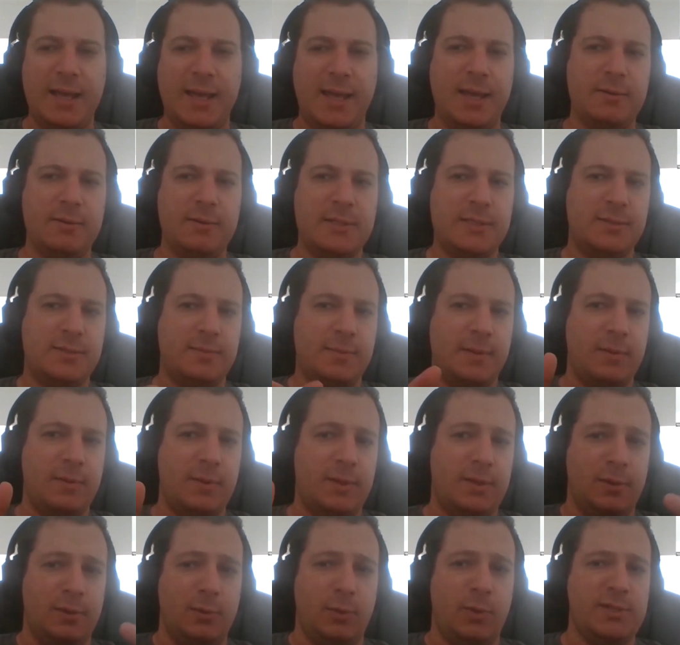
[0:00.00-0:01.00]
Here it's
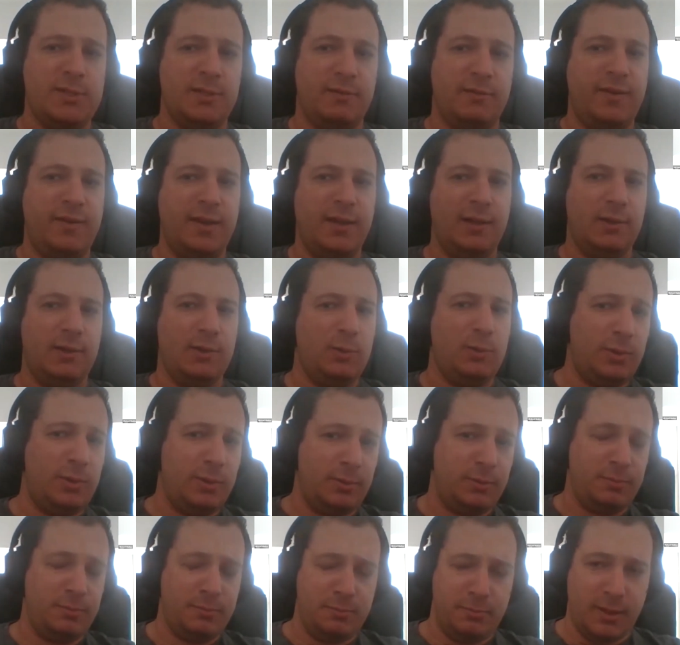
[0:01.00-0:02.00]
it, it wasn't a failure.
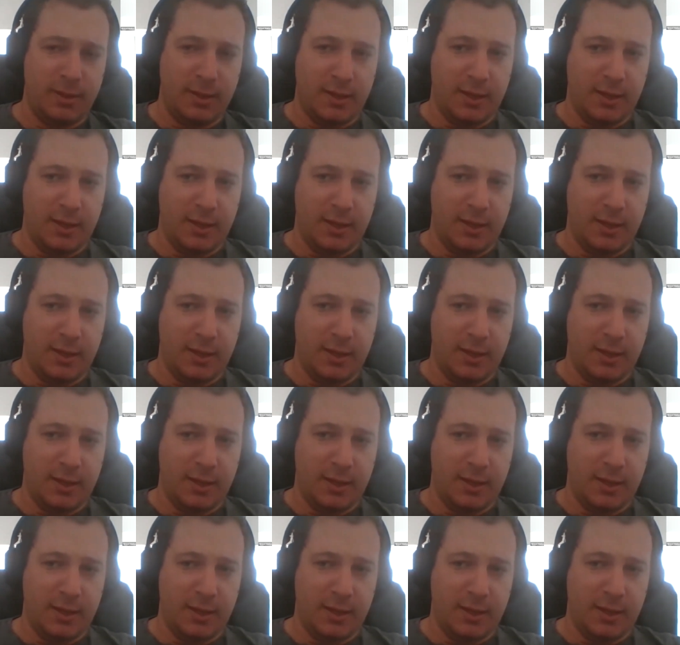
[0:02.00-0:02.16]
We were,